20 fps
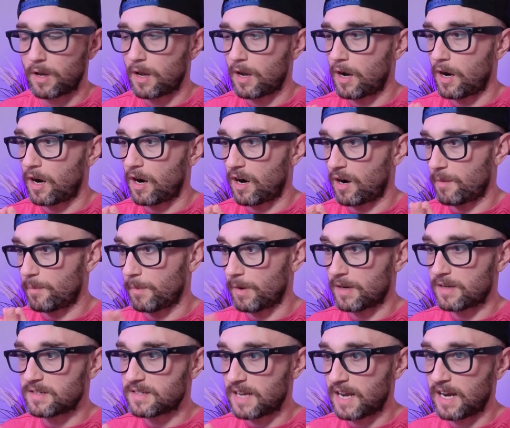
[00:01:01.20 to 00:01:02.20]
our
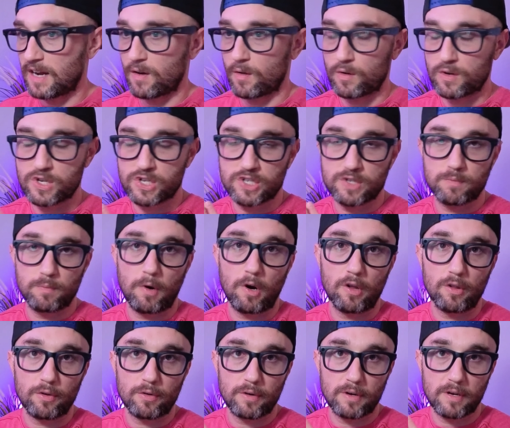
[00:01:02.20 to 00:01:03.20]
mundane, our smaller